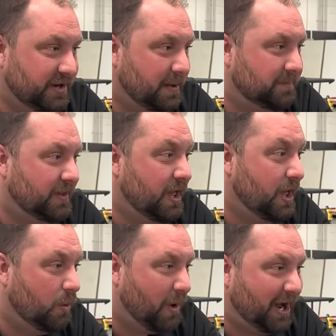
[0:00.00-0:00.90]
up?
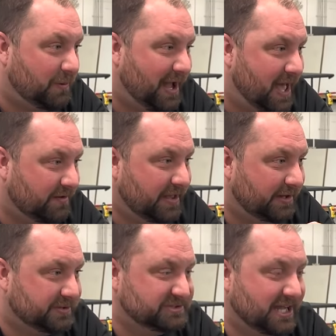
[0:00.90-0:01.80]
Why do I have
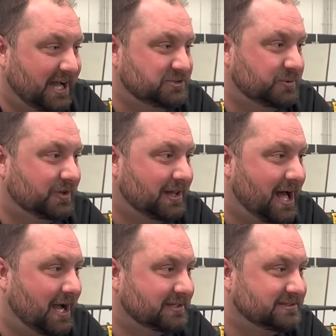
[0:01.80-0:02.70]
headrest guides with the
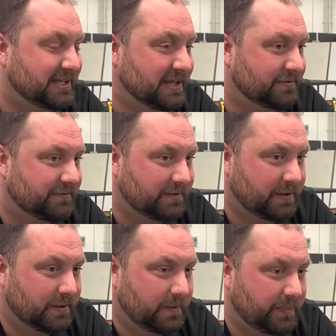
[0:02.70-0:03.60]
locks if
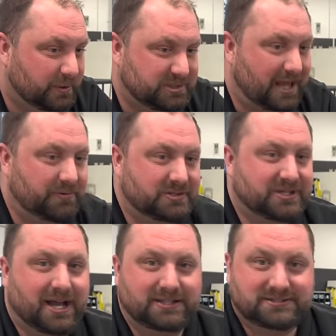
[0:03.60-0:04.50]
those headrest
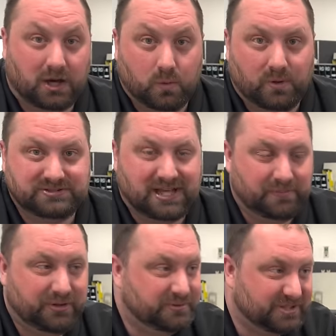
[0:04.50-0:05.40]
guides are one-time
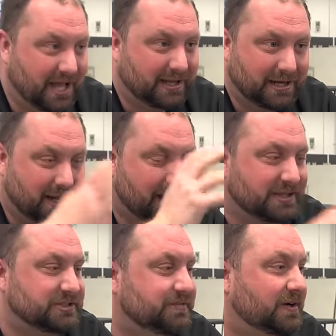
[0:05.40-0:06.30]
use? I cannot
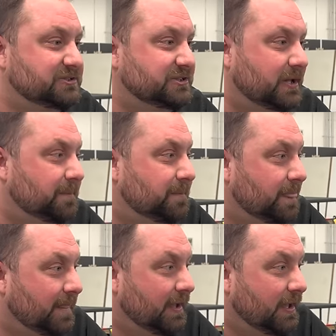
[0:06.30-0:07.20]
actually function them.
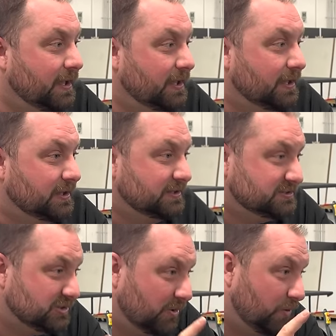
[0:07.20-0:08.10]

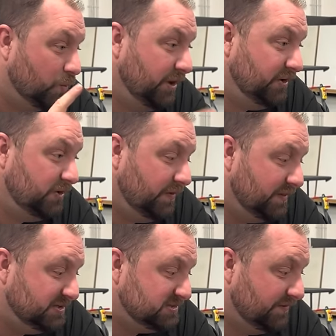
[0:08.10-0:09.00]
So when
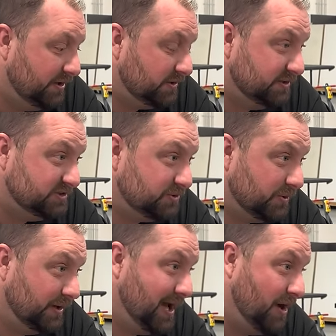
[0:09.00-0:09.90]
this vehicle is
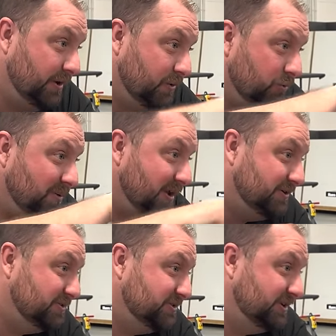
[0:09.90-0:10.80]
torn down, it would be
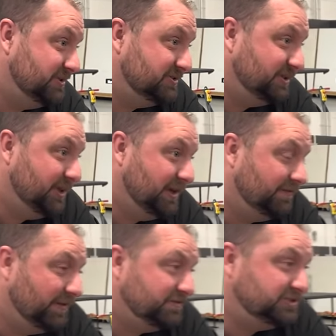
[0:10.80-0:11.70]
interesting to see if
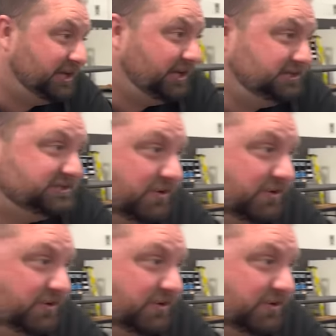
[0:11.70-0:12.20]
they've changed